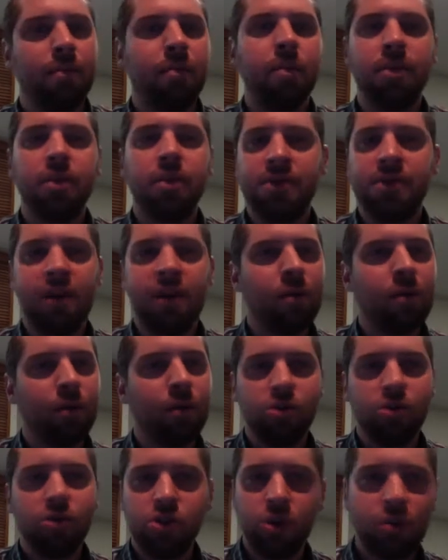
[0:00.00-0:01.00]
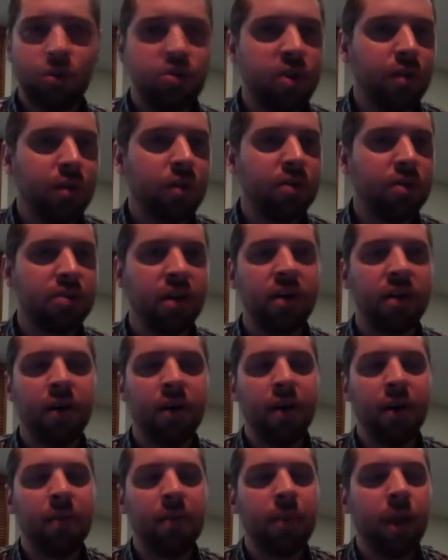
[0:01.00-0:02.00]
didn't go to church every
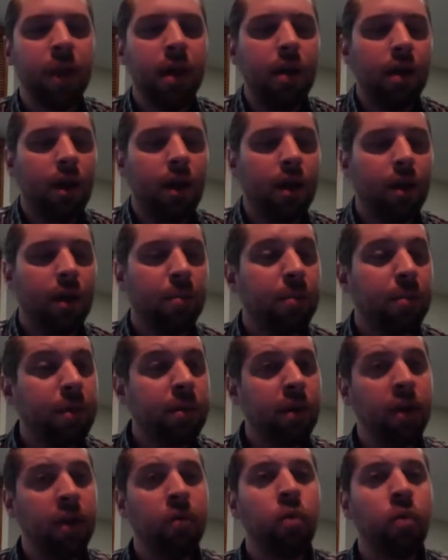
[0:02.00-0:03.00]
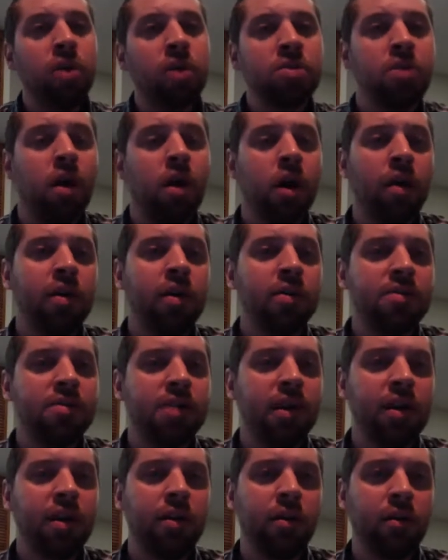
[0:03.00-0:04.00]
Sunday, but it was an audience
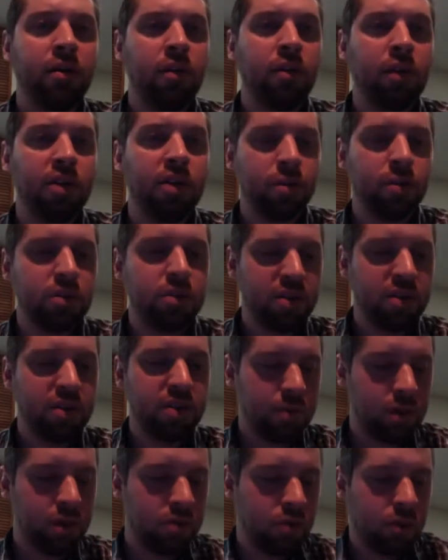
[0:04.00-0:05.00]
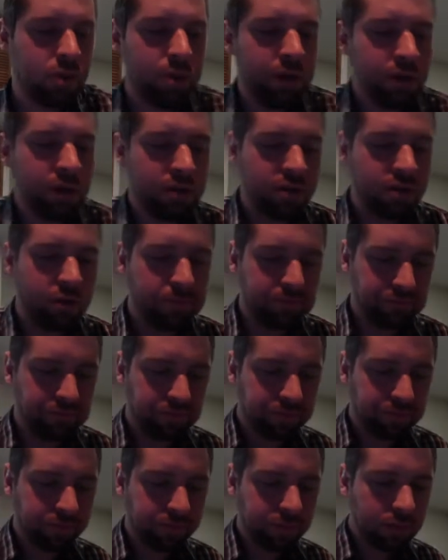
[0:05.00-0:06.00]
that he nonetheless was attempting to appeal to.
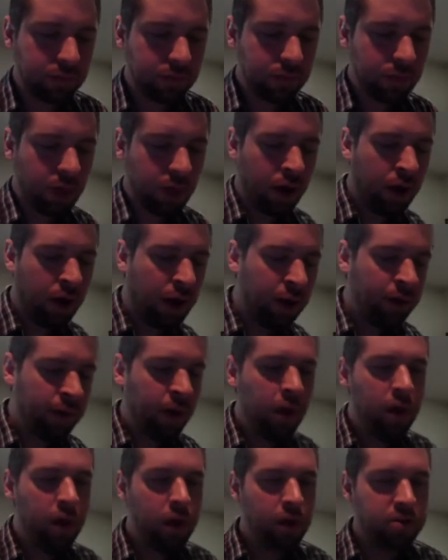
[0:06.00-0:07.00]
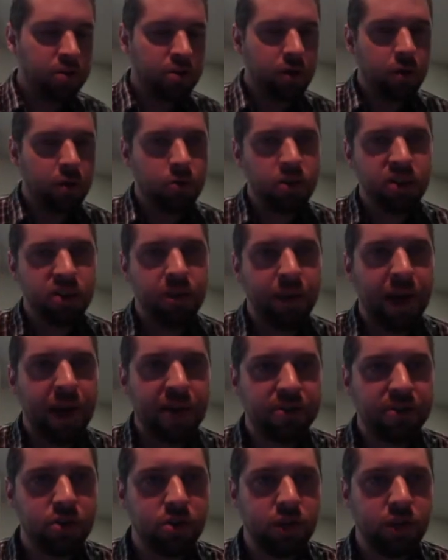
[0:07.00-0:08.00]
All right, so just a
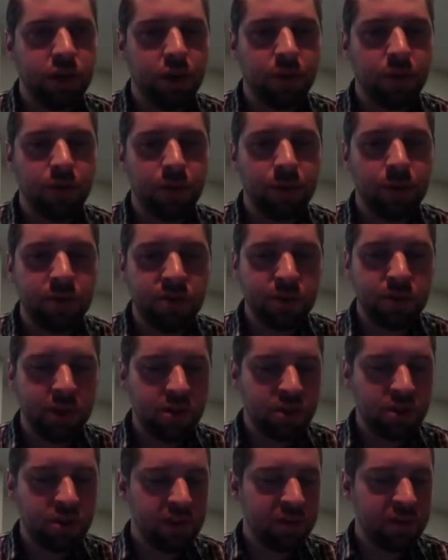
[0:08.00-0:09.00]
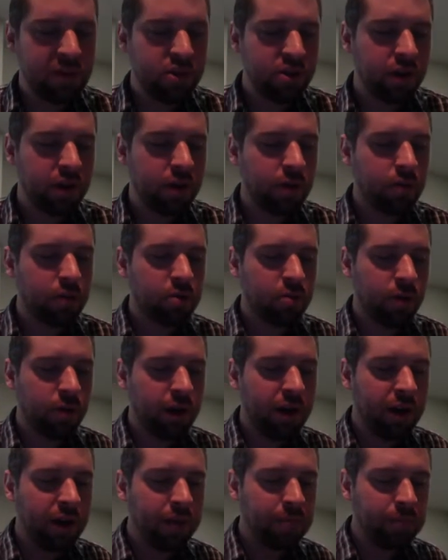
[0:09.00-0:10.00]
passage here from his speech to evangelicals.
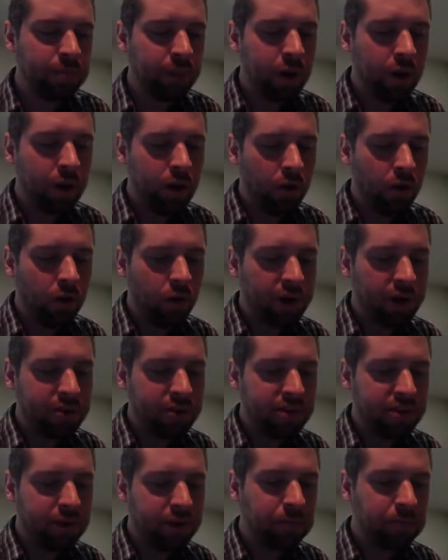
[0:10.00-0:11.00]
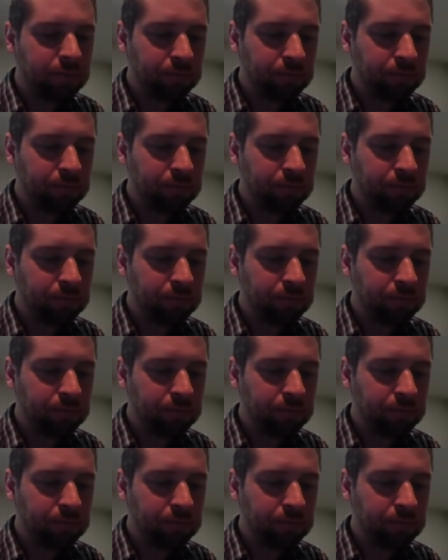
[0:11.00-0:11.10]
Reagan said,